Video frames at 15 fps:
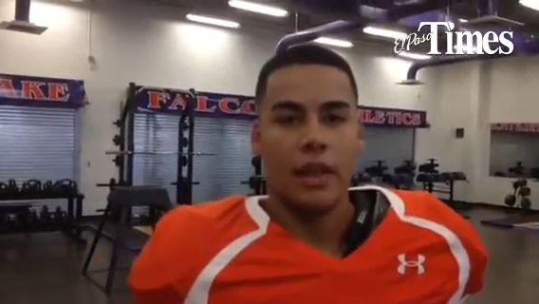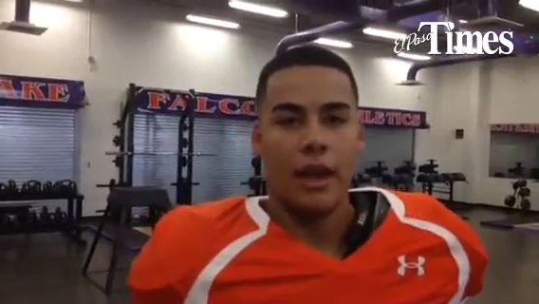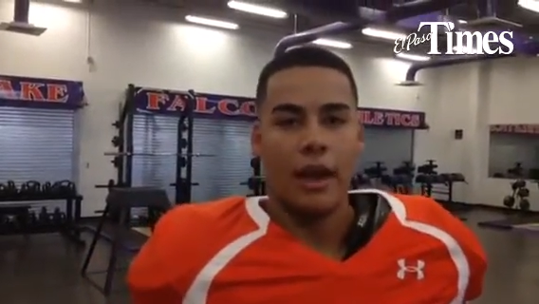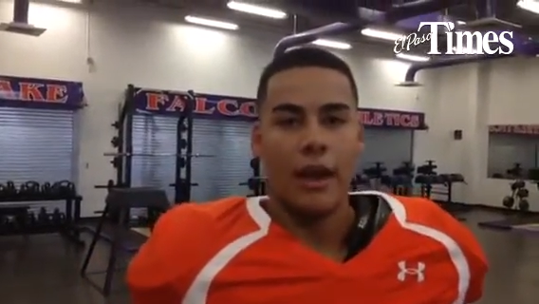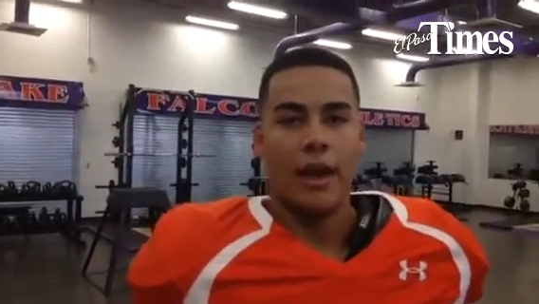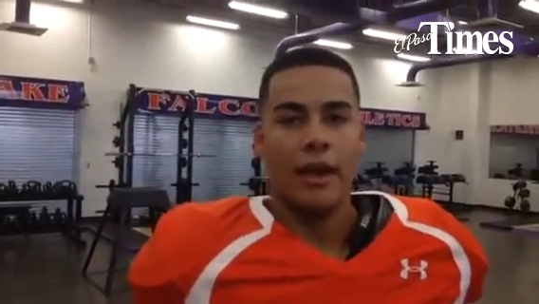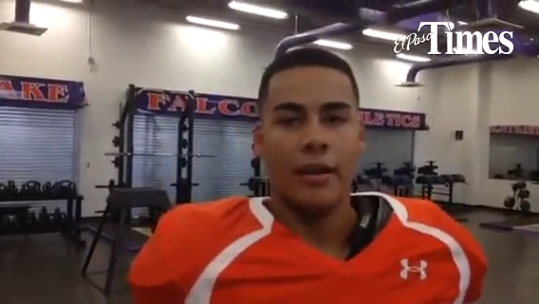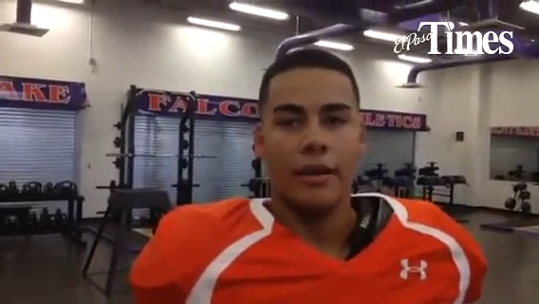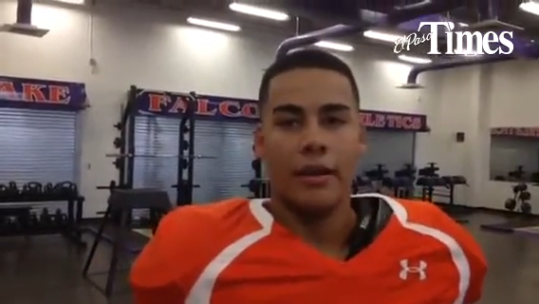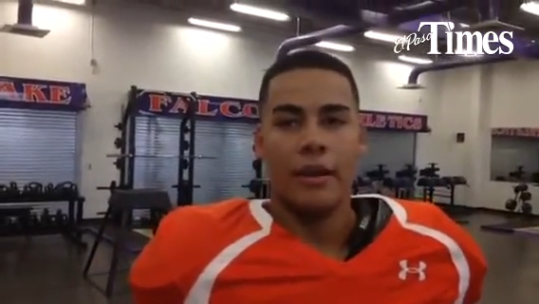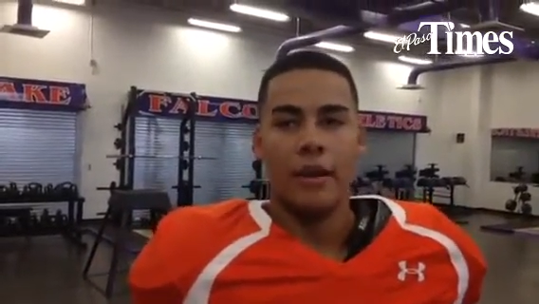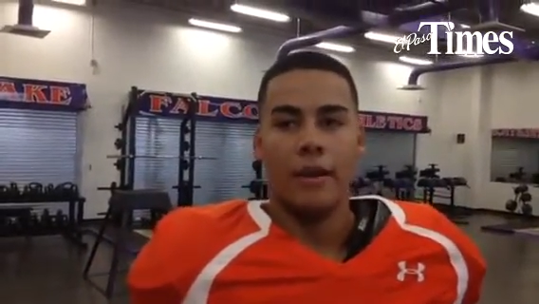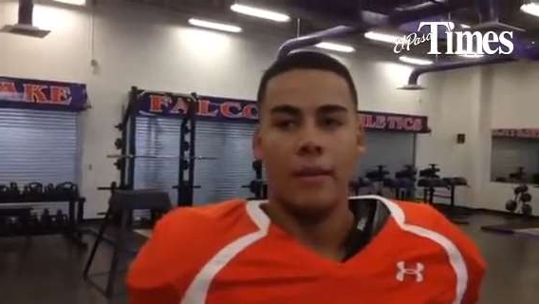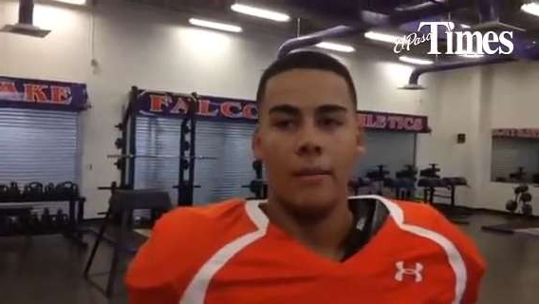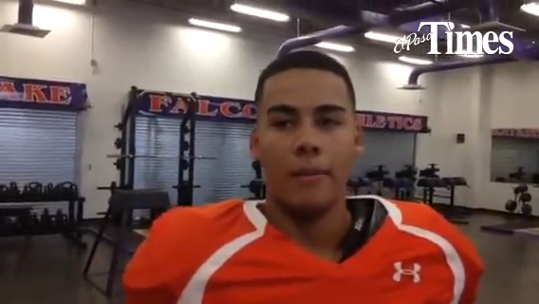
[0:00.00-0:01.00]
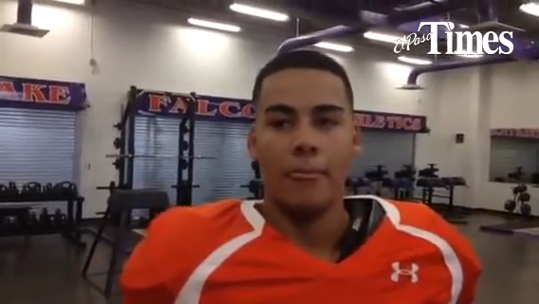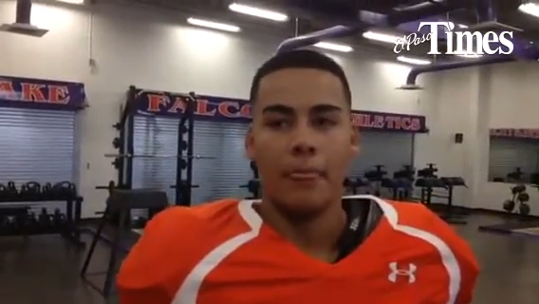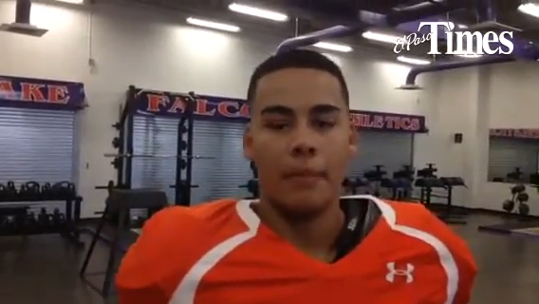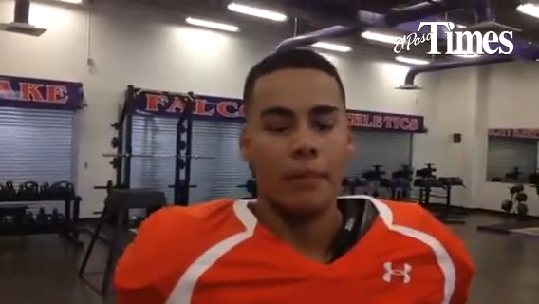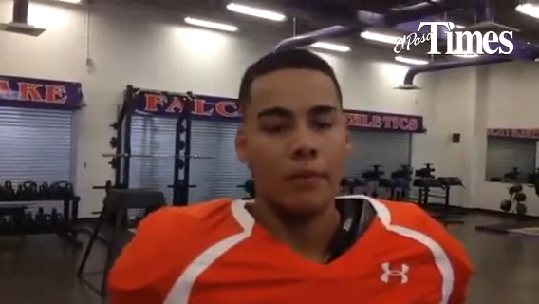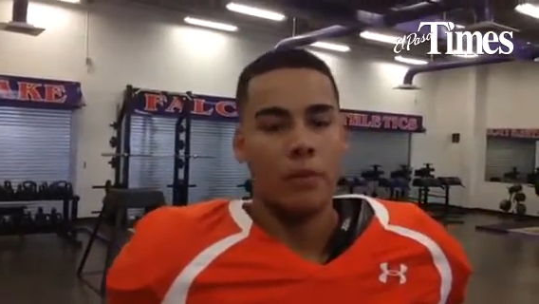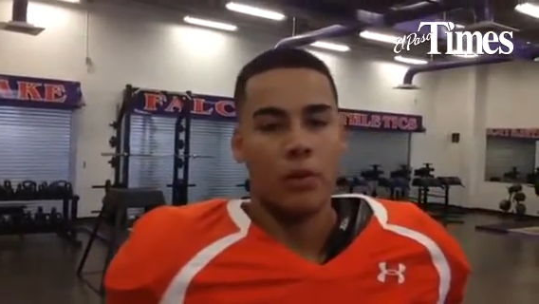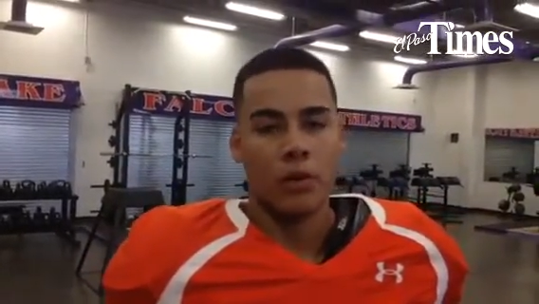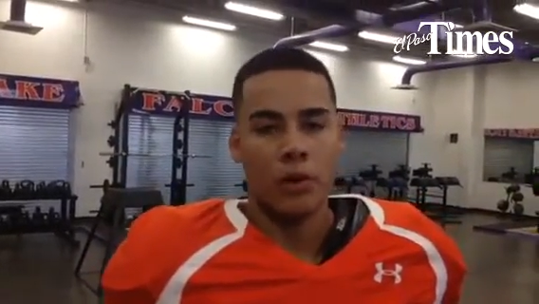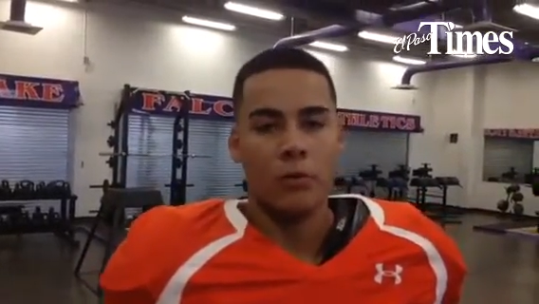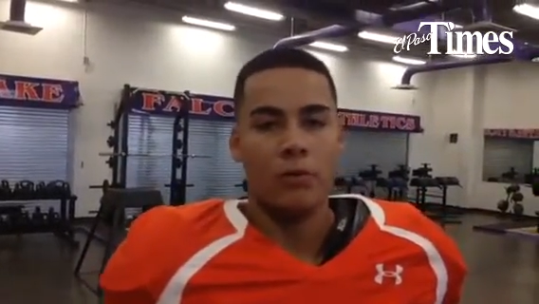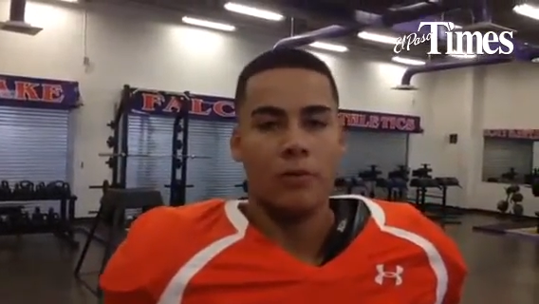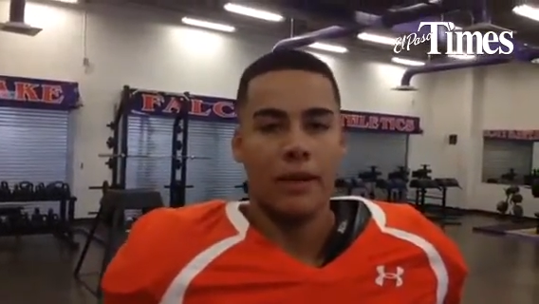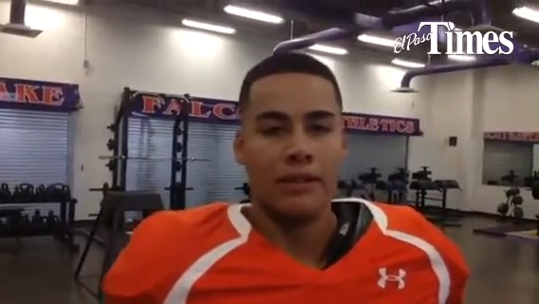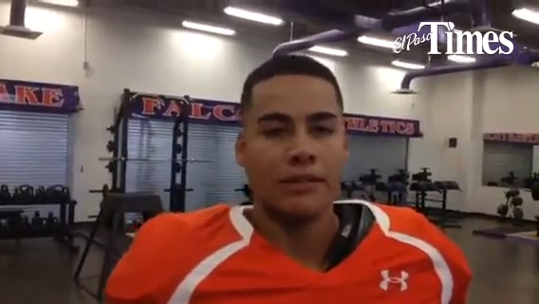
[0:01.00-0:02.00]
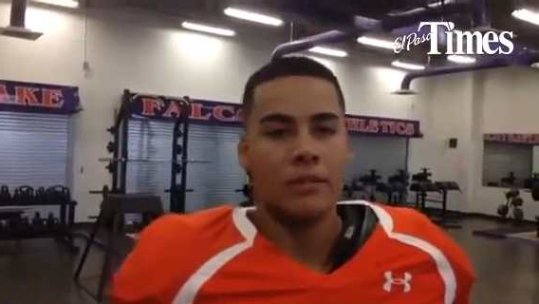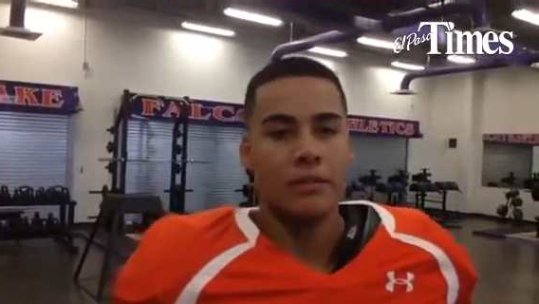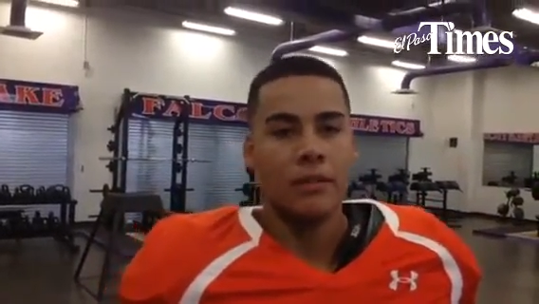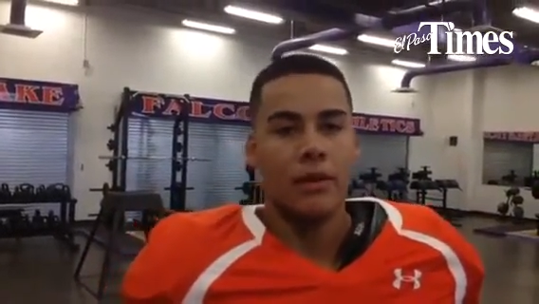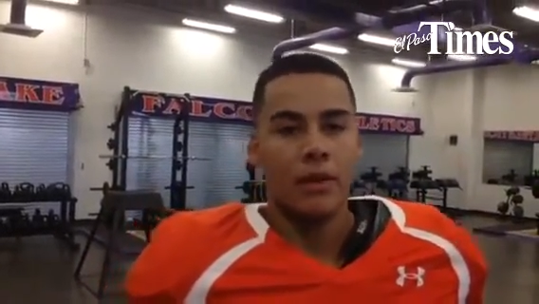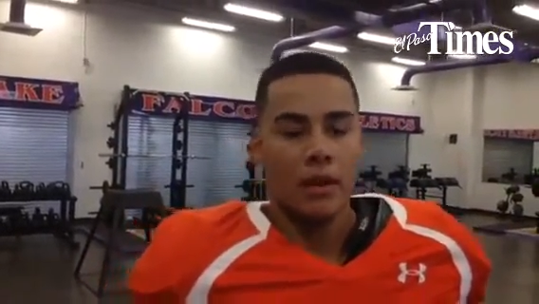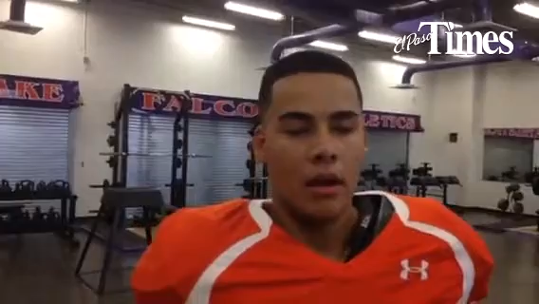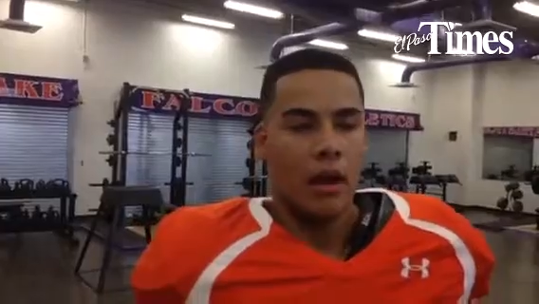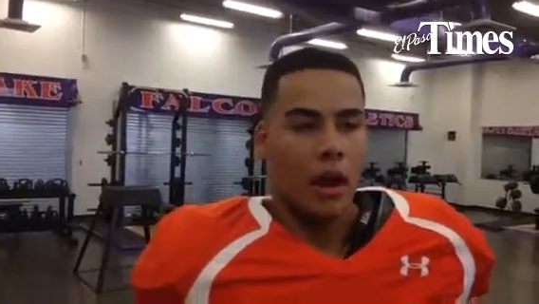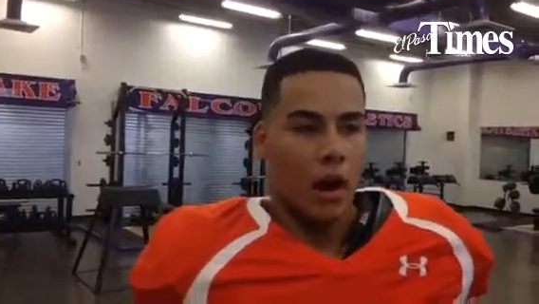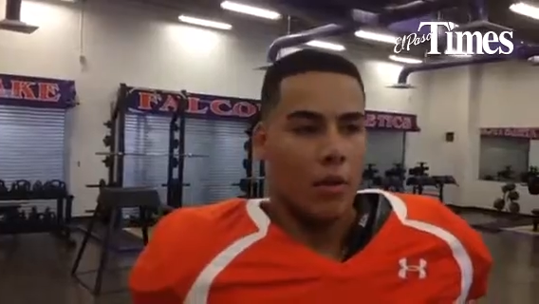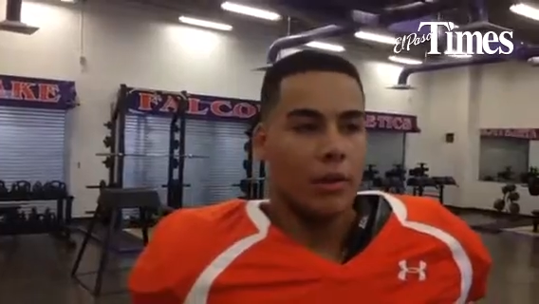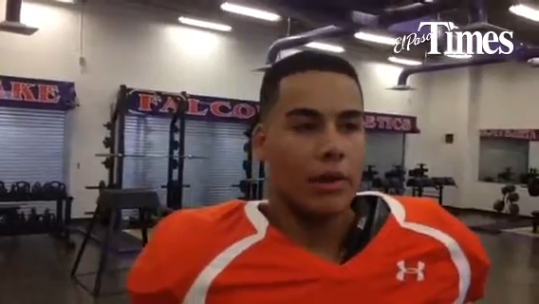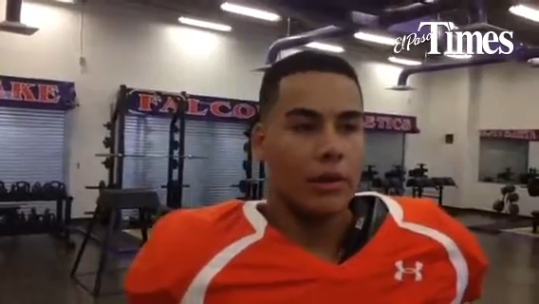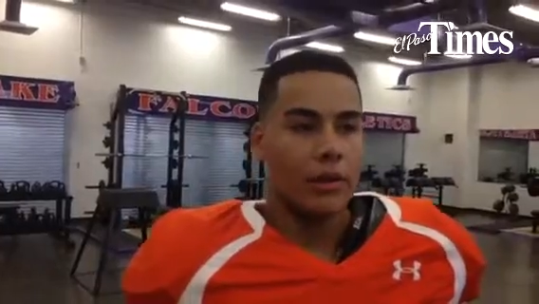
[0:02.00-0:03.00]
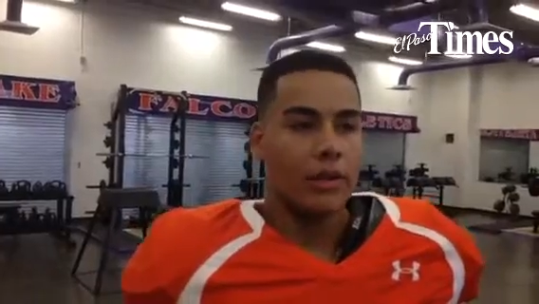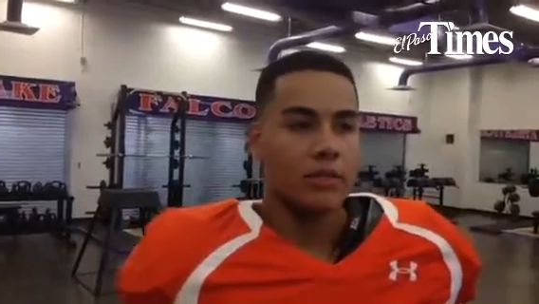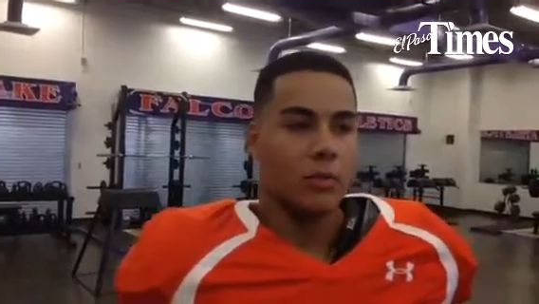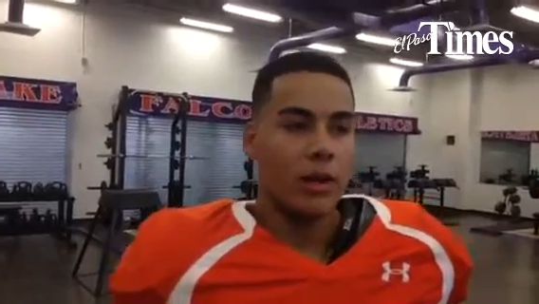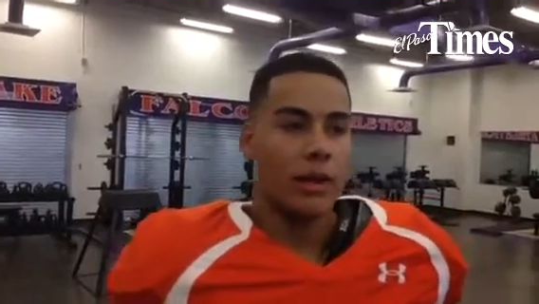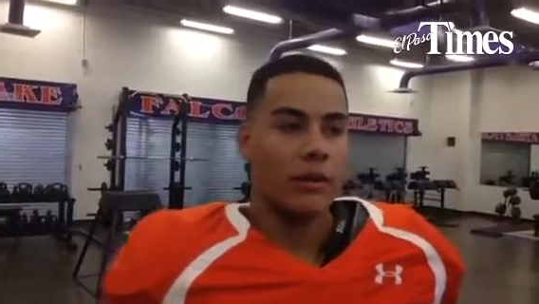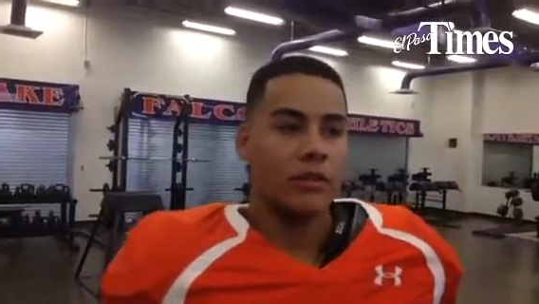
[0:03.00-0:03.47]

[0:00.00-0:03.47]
and um, the people who are going to replace them are really good as well.